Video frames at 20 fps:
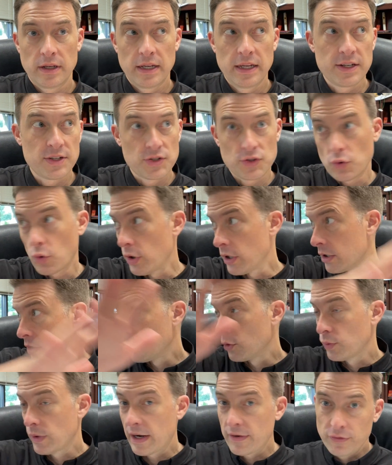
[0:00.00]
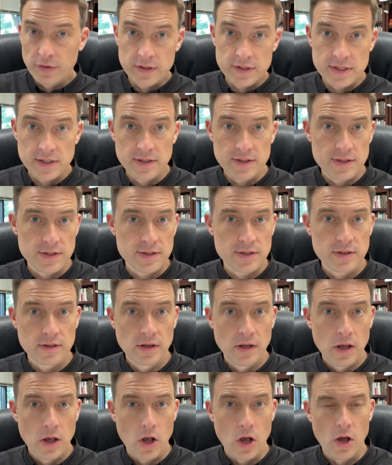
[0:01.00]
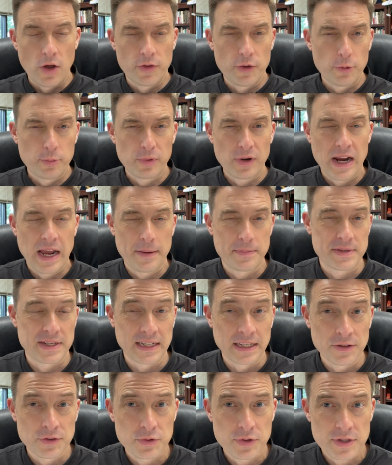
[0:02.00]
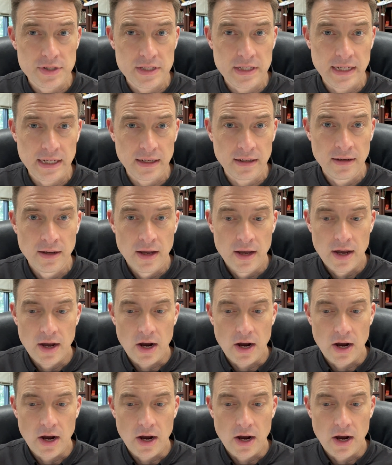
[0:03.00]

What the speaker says: historical references, although perhaps interesting,